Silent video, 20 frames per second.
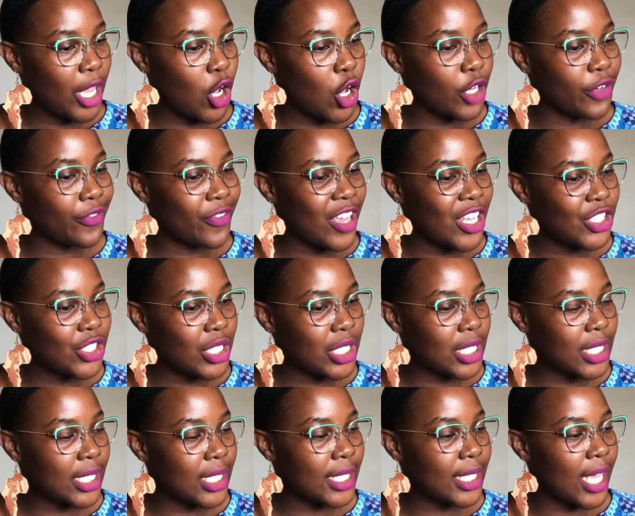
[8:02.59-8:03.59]

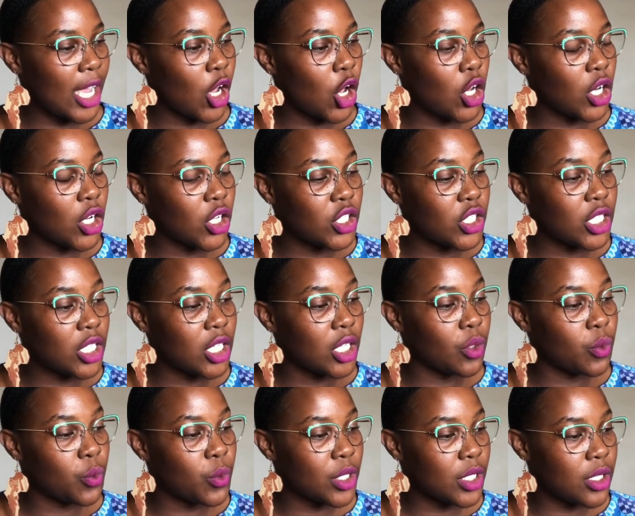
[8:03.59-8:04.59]
conventional psychological
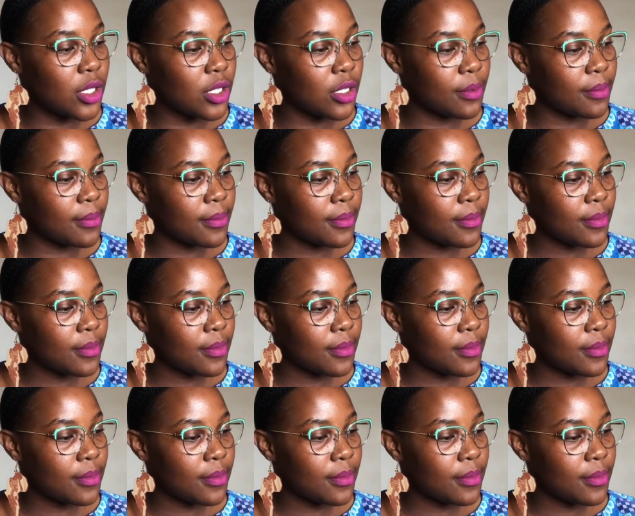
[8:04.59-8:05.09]
wisdom.